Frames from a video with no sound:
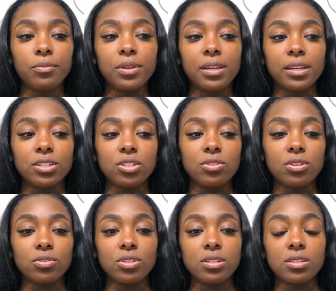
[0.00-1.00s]
because, you
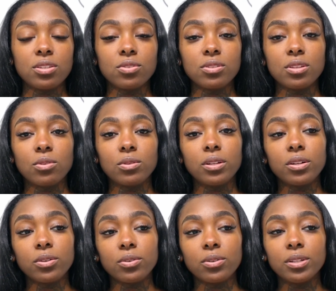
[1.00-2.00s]
know, she's still so
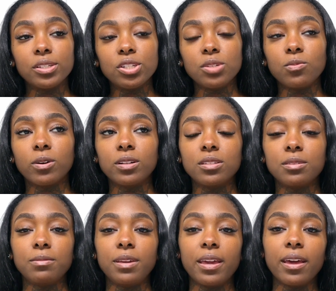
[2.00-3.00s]
little and she wanted
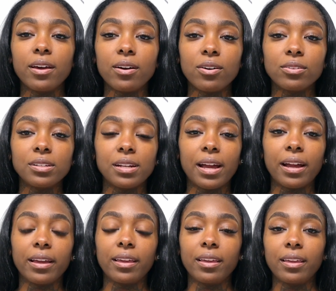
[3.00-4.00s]
to be held, and
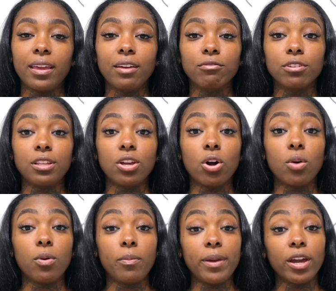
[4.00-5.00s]
I can't really
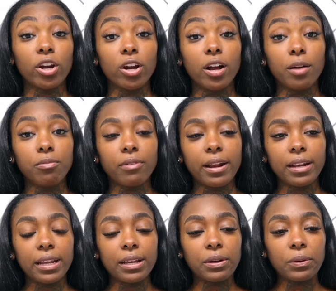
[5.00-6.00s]
pick her up right
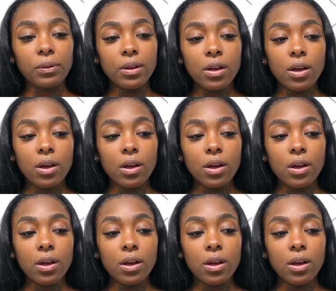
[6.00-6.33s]
now.